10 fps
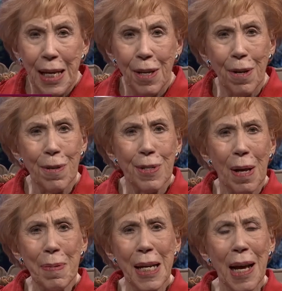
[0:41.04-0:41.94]
You know,
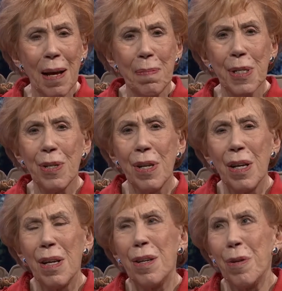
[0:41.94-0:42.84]
sometimes
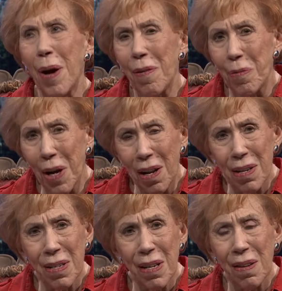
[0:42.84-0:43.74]
you have
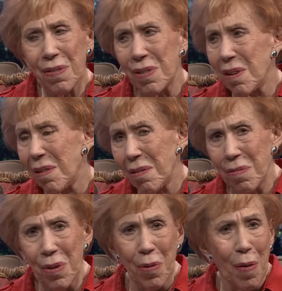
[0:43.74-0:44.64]
relatives or
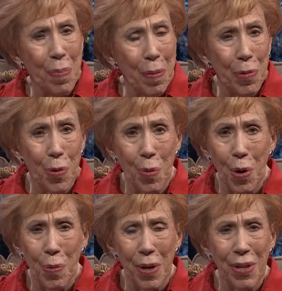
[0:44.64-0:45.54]
you have people you
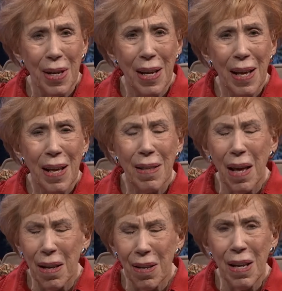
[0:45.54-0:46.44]
work with
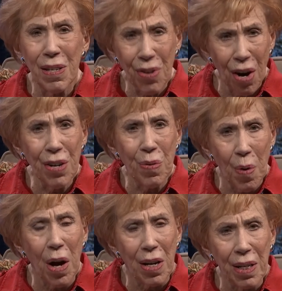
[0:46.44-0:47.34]
that it's hard to
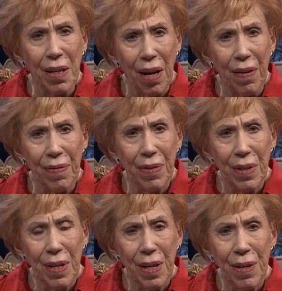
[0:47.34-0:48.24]
walk in love.
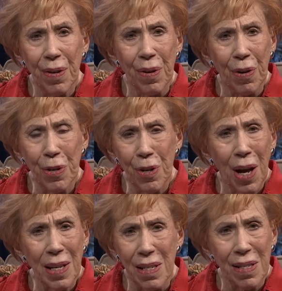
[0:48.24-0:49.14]
You know, you'd
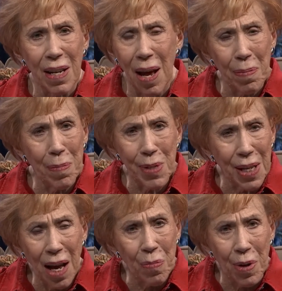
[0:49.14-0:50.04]
like to slap them
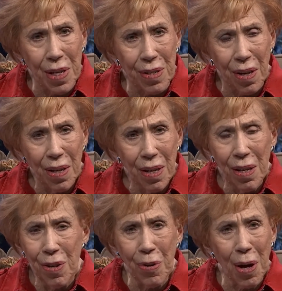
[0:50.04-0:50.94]
sideways.
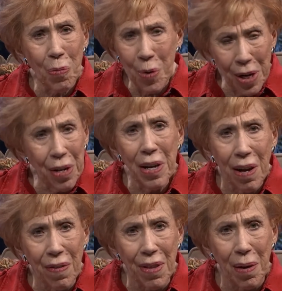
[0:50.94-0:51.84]
You get weary
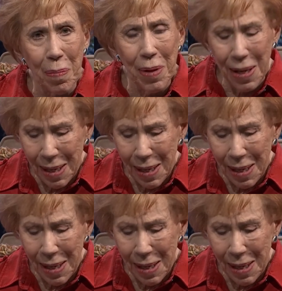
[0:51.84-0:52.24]
of them.